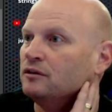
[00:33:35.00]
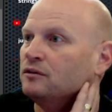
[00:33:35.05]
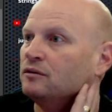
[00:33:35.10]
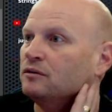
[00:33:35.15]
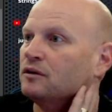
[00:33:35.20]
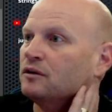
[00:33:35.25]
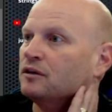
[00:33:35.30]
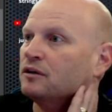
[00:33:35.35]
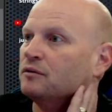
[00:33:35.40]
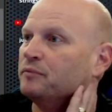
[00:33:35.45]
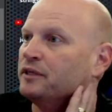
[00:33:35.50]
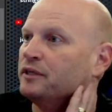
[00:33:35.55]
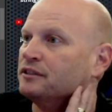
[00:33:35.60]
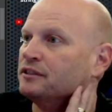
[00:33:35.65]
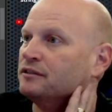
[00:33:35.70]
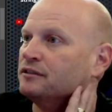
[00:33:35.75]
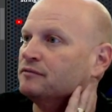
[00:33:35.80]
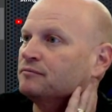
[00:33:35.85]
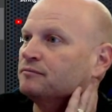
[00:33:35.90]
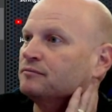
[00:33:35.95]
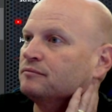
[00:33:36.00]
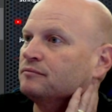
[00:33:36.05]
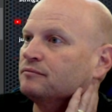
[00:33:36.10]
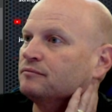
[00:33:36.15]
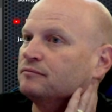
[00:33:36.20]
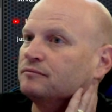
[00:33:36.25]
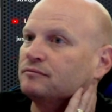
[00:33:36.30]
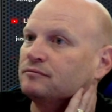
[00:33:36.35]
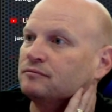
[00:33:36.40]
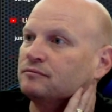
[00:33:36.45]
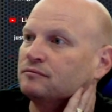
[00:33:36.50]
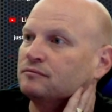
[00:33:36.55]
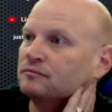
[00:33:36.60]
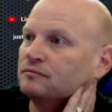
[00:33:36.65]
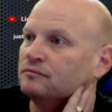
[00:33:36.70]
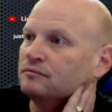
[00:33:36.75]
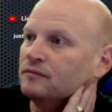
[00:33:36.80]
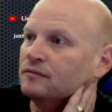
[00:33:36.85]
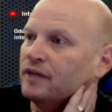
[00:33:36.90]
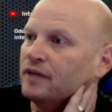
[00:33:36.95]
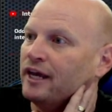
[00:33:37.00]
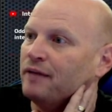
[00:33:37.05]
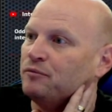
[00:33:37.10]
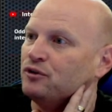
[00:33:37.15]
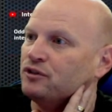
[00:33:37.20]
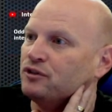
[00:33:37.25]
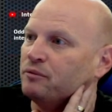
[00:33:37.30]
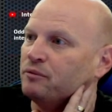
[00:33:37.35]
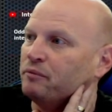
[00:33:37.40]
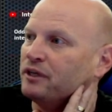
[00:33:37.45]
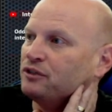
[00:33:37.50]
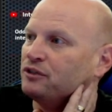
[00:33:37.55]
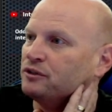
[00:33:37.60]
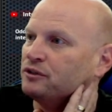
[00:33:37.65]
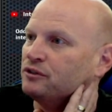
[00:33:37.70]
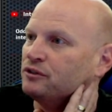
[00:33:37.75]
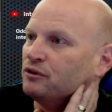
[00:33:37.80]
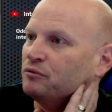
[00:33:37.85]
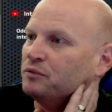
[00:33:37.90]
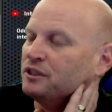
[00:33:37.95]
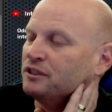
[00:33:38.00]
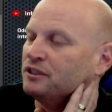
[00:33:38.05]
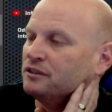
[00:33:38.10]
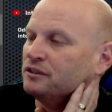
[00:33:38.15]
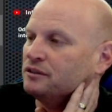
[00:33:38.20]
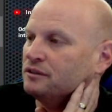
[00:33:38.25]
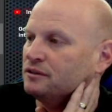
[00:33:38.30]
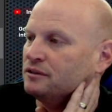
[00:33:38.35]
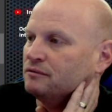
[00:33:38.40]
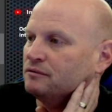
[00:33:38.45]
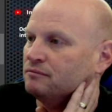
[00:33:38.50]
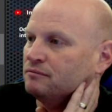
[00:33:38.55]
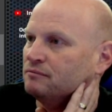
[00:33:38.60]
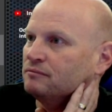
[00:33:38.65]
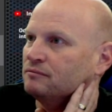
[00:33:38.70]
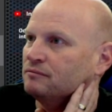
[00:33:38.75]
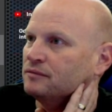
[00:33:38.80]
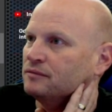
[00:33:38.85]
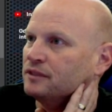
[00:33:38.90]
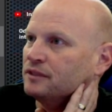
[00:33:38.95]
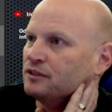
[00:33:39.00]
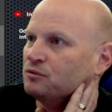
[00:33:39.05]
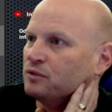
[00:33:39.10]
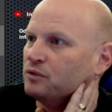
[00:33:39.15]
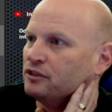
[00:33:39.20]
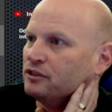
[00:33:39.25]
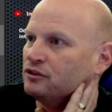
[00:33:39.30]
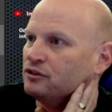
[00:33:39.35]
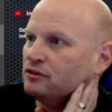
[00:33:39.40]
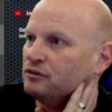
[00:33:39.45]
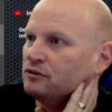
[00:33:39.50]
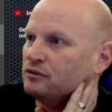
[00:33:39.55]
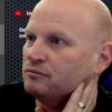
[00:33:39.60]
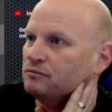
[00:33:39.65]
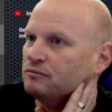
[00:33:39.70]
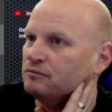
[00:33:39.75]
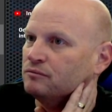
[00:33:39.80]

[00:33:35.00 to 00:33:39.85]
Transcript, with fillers: You are amazing. I am using metrics though because that's what I should